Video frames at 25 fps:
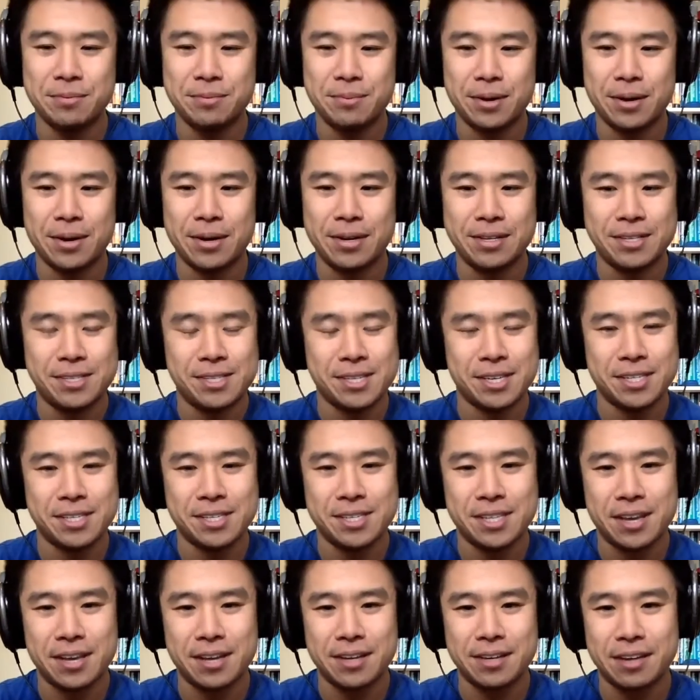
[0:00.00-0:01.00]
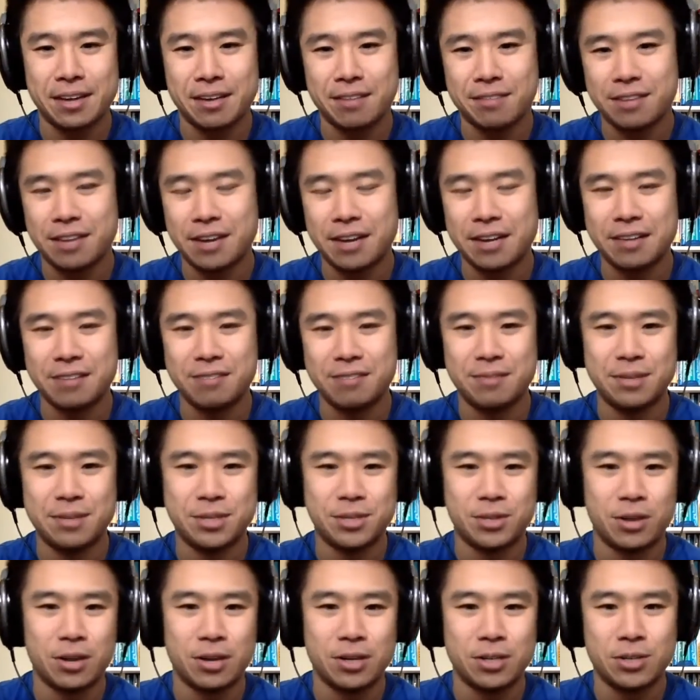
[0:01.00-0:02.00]
but since then have kind of been
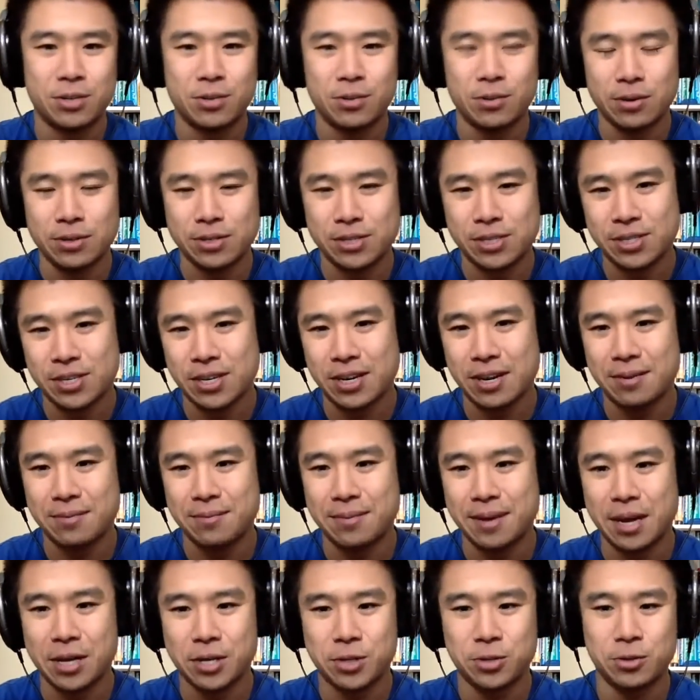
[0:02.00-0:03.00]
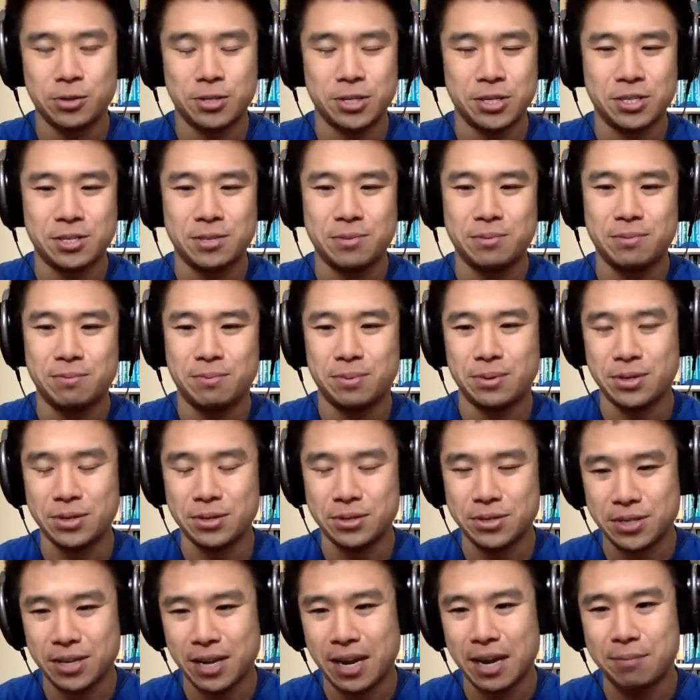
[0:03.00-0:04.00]
drawn towards actual just
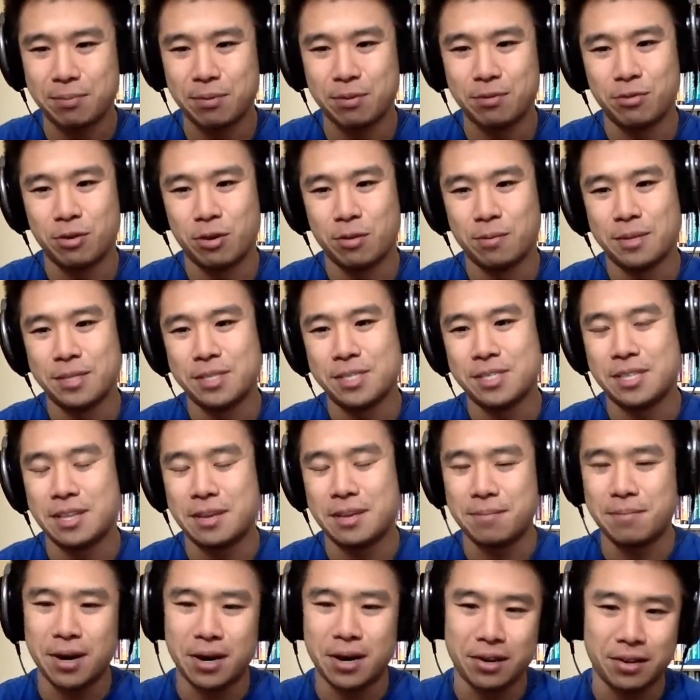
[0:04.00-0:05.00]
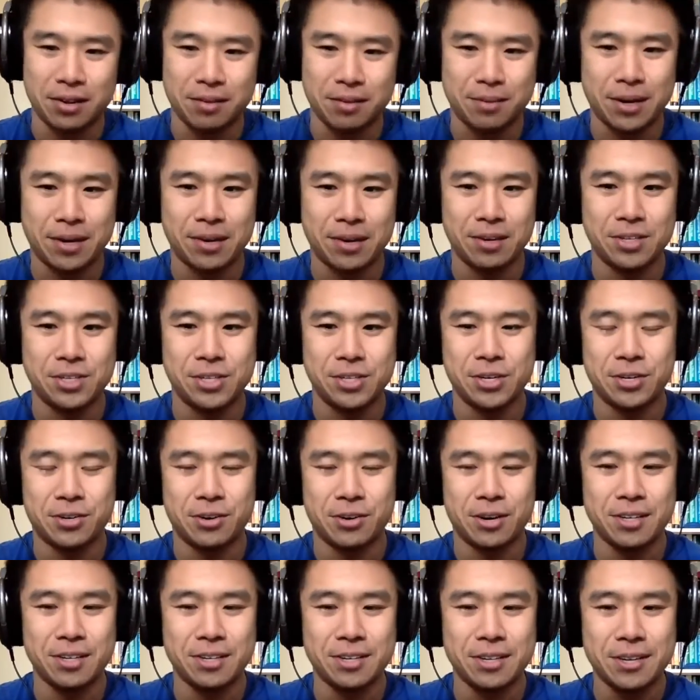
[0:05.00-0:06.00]
produced high performance than modeling biology
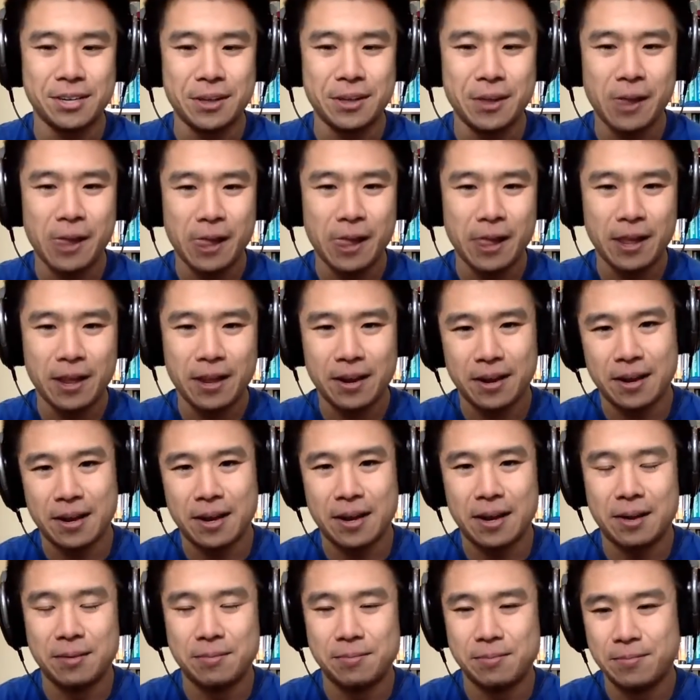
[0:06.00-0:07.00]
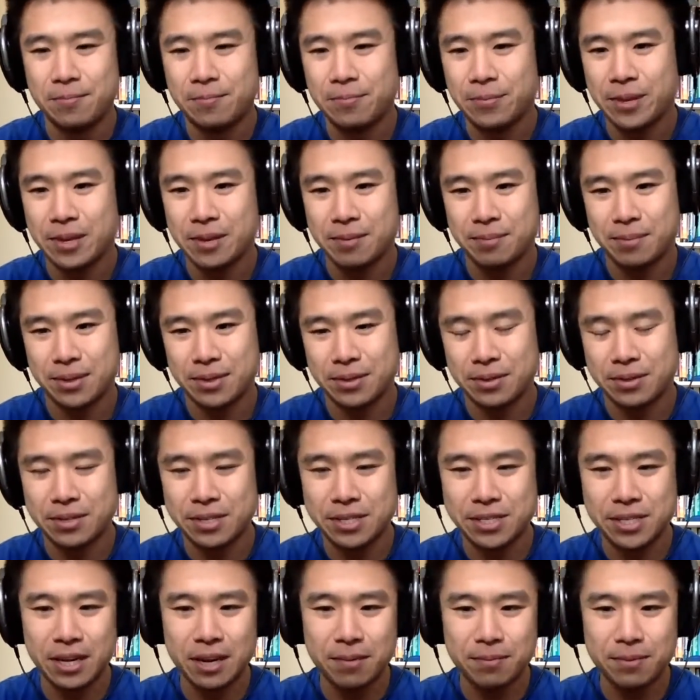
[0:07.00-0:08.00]
correctly. But there are
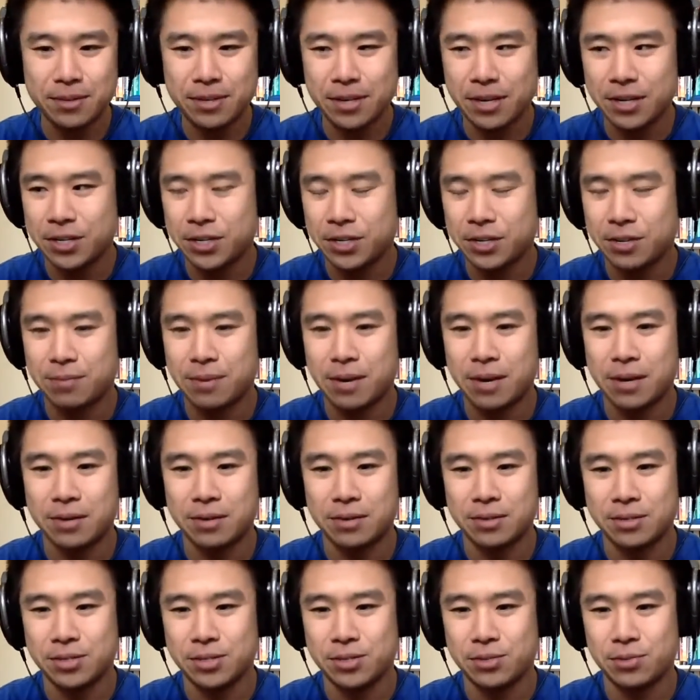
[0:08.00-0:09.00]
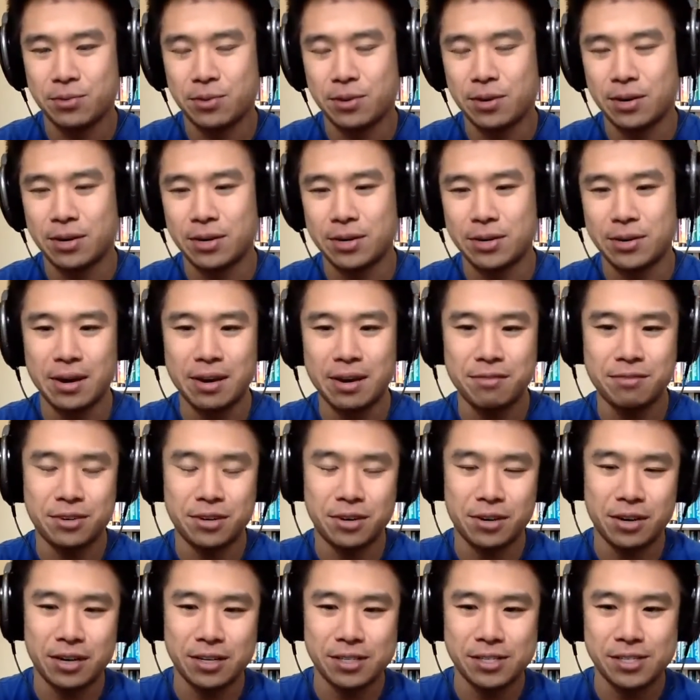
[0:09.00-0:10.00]
these computational models where you have
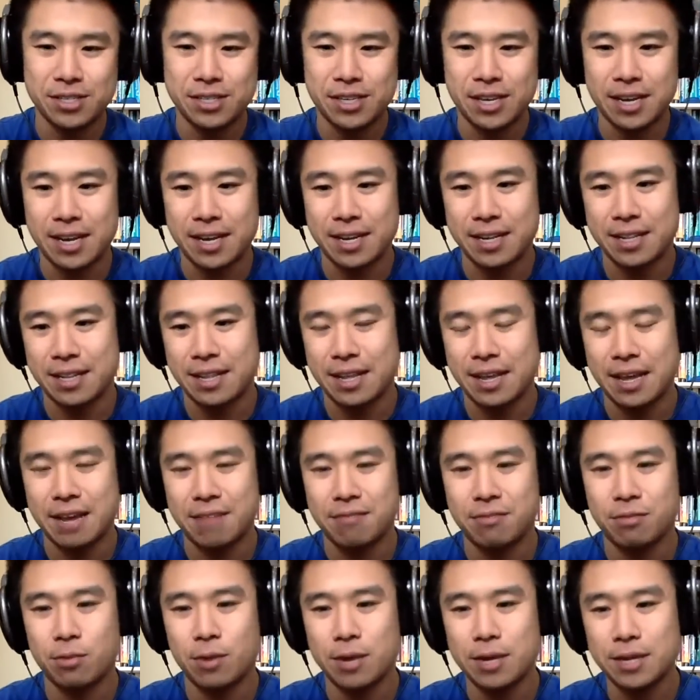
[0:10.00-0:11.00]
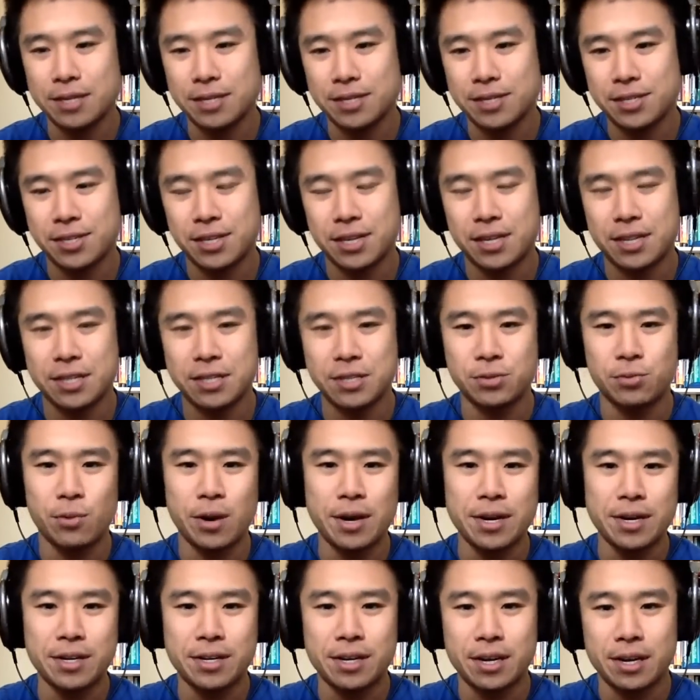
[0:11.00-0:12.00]
neurons and they have weights, and these
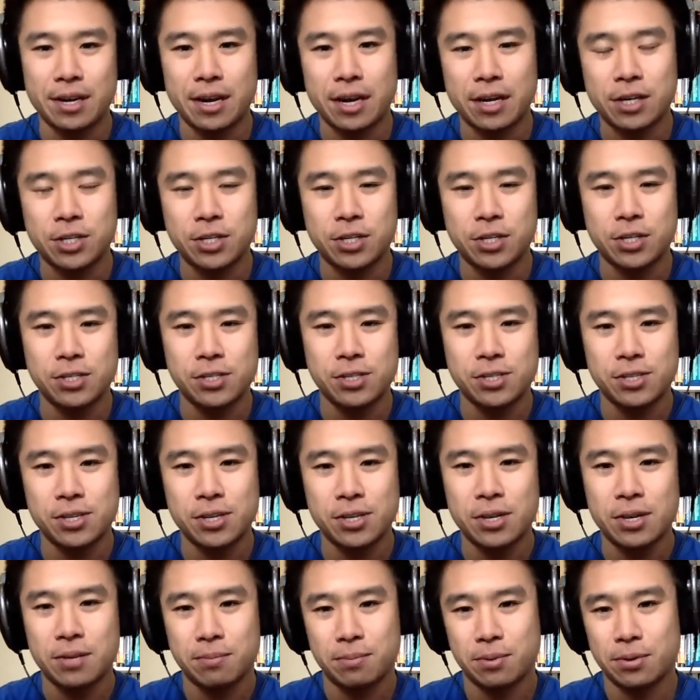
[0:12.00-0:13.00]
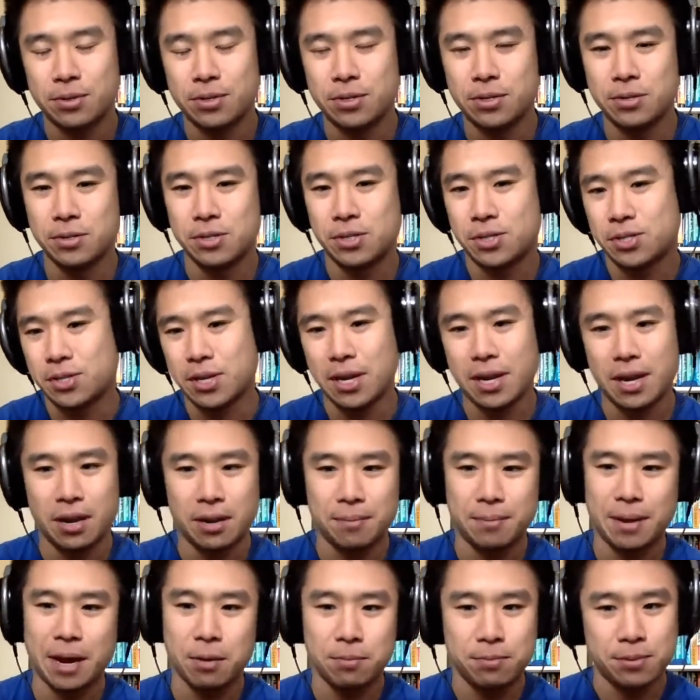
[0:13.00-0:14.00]
weighted connections produce
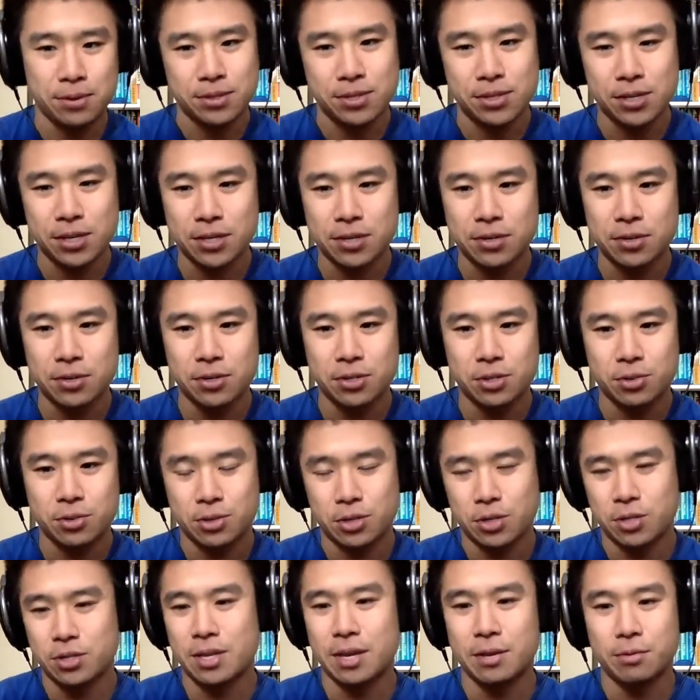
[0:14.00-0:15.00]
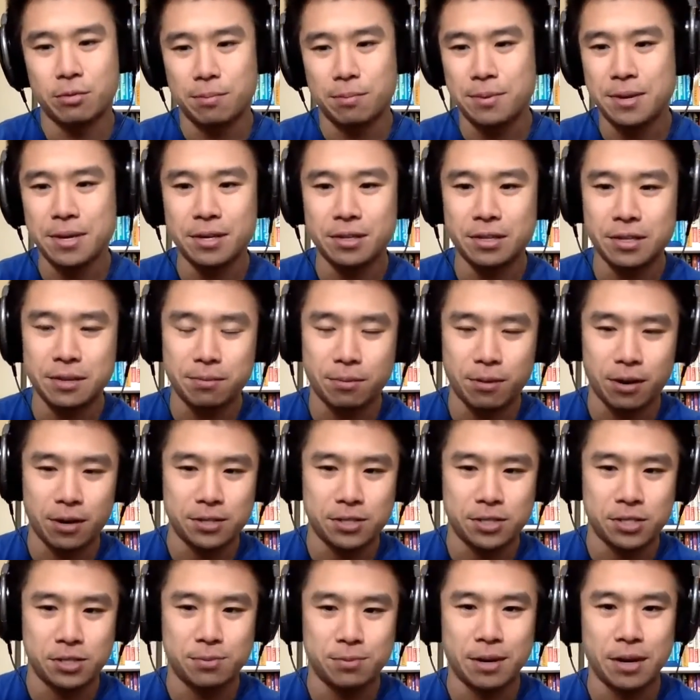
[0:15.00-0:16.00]
output signals, which are then repeatedly
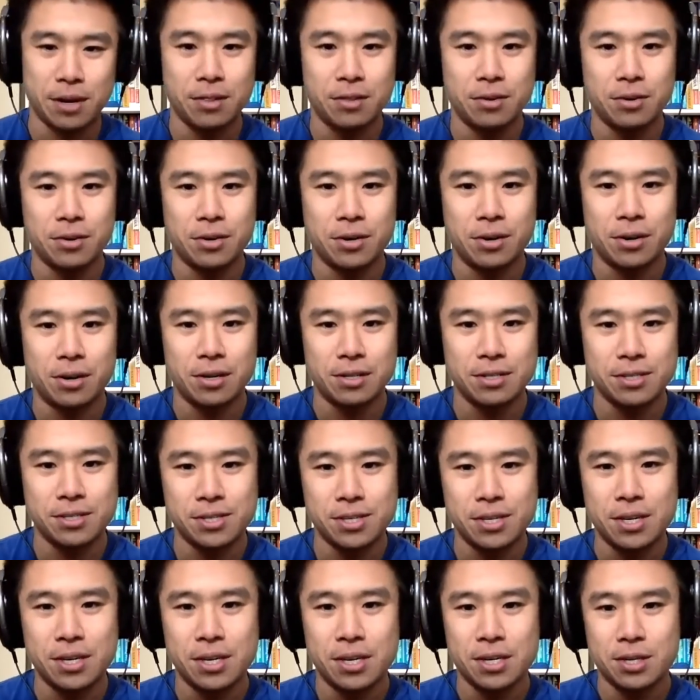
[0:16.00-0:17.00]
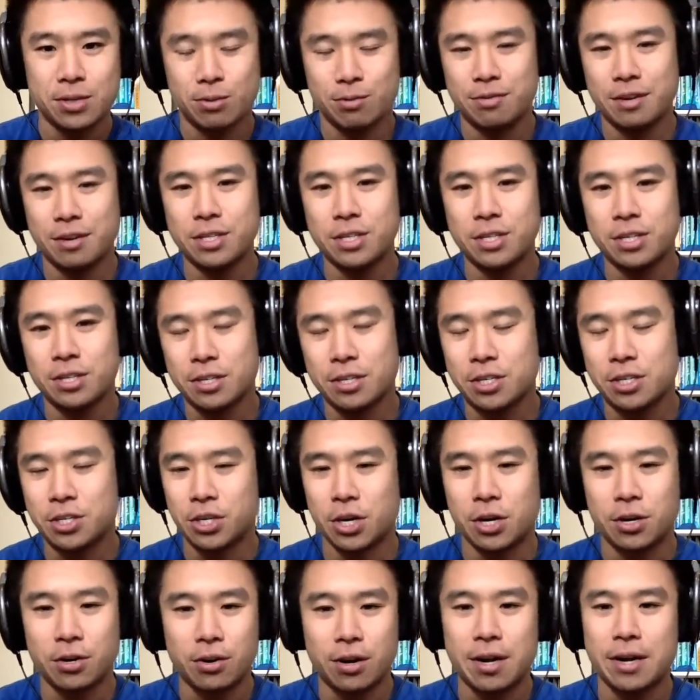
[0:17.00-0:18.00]
processed by other neurons to eventually
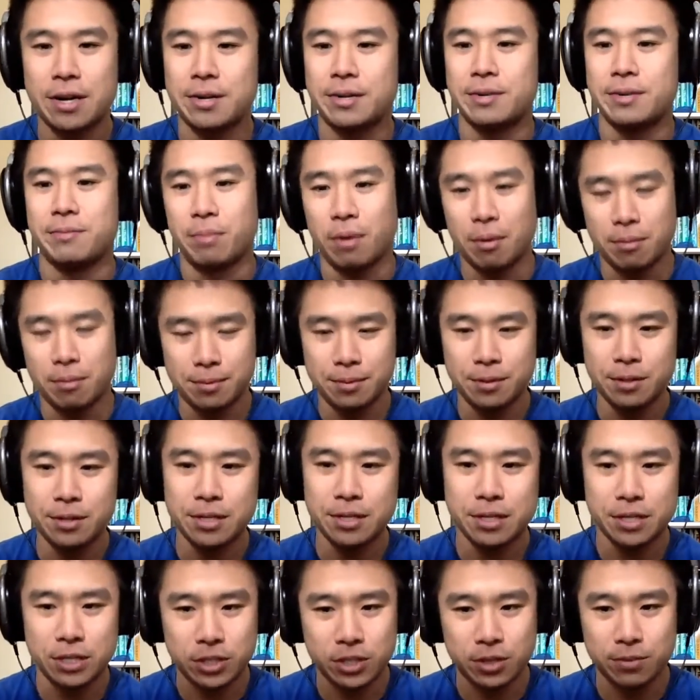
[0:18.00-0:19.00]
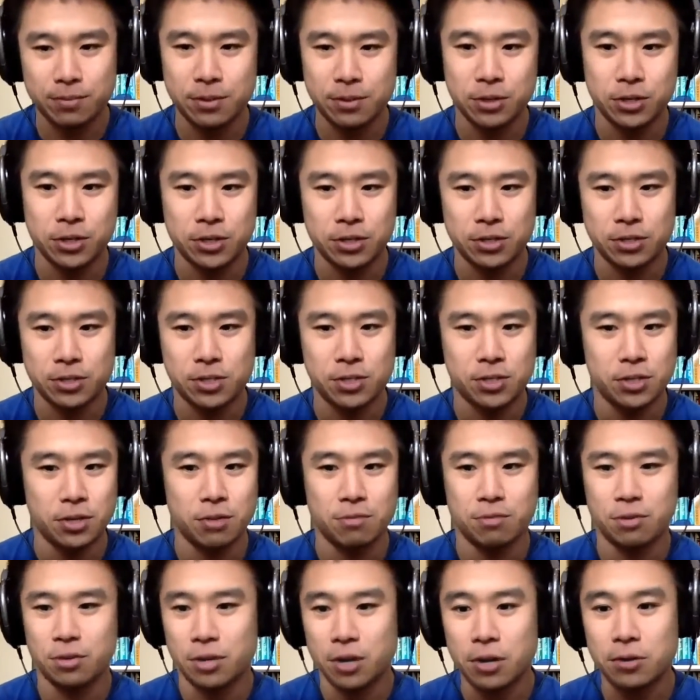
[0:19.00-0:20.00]
generate probability distributions
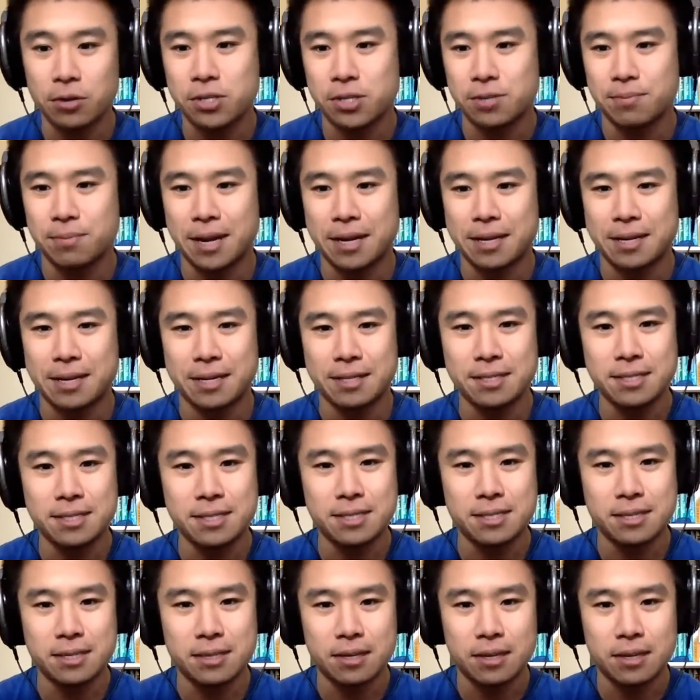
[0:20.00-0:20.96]
over notes in my case.